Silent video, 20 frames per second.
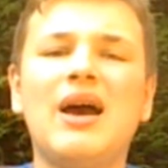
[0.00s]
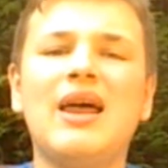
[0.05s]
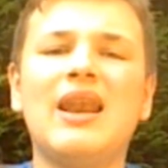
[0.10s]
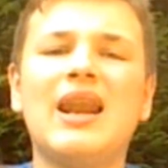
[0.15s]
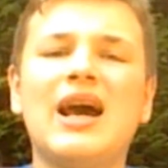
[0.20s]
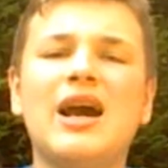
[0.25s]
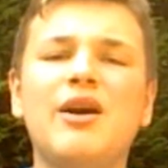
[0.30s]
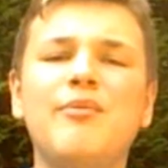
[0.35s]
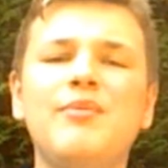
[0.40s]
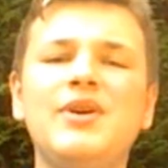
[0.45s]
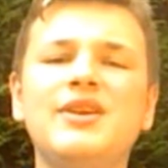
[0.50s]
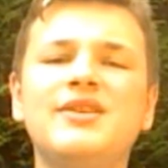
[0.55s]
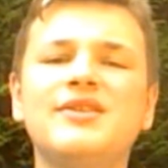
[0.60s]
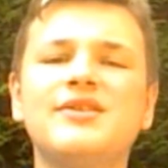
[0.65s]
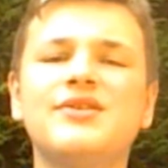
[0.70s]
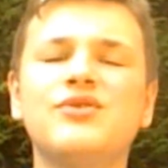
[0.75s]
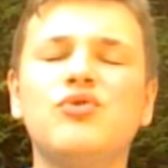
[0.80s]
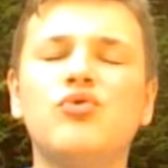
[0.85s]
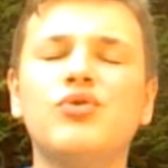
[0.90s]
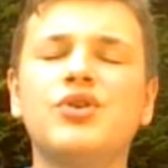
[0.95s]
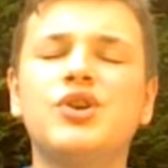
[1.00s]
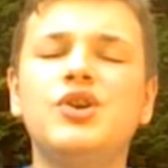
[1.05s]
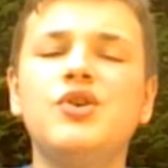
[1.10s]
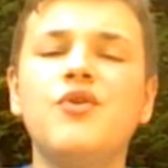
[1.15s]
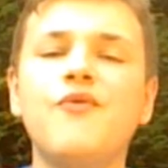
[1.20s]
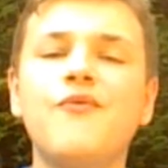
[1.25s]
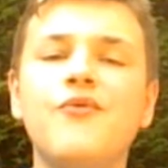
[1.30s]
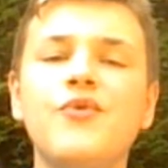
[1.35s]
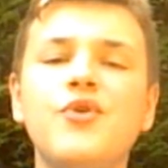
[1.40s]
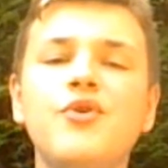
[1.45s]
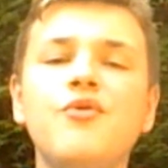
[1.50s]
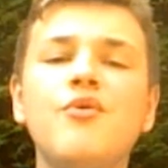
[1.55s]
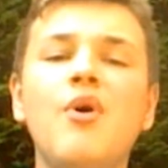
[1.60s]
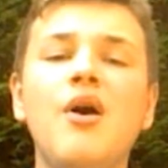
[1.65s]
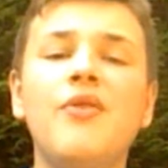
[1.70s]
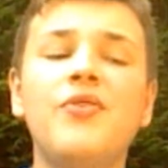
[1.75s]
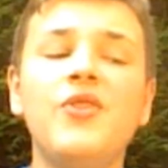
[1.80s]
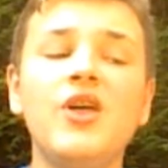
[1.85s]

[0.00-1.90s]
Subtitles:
allow me to talk you through